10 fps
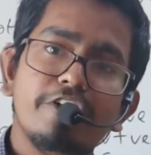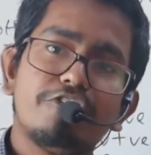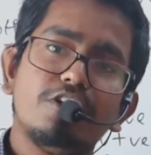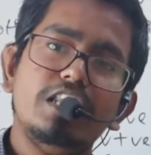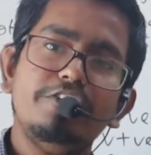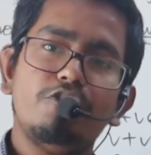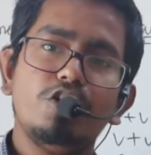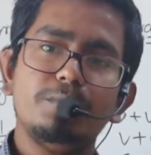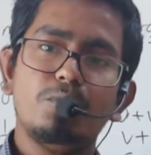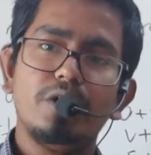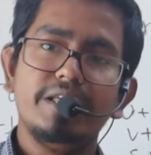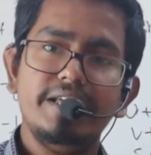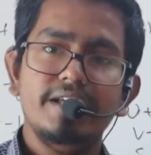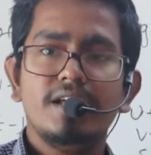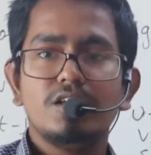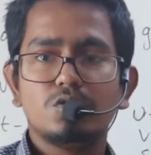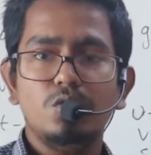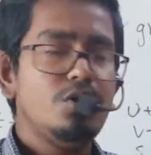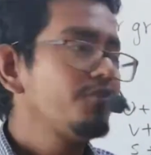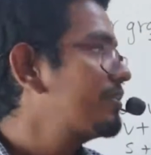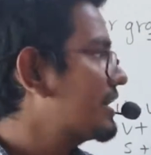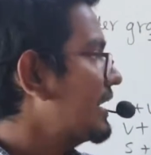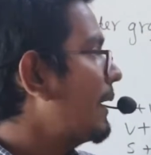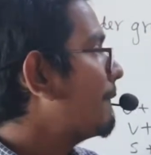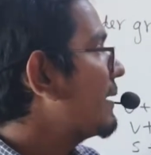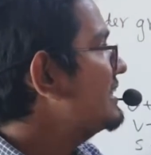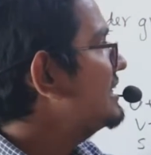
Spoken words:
freely falling body. So we can apply